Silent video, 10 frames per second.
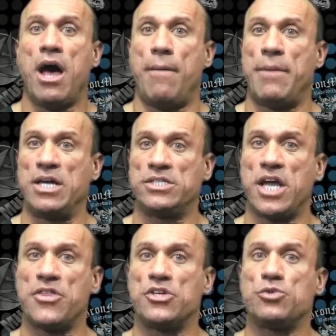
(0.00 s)
amongst
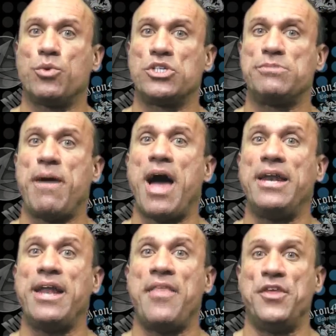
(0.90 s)
others, were
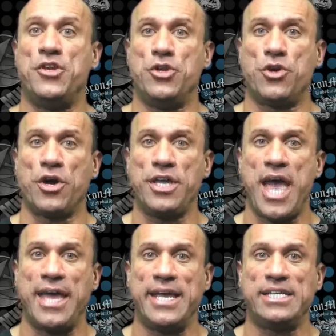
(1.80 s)
spotted the New York
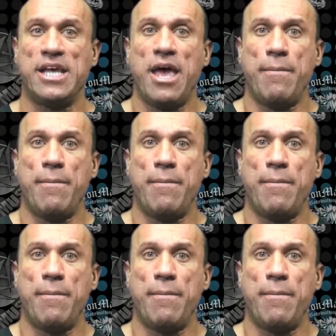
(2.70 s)
Yankees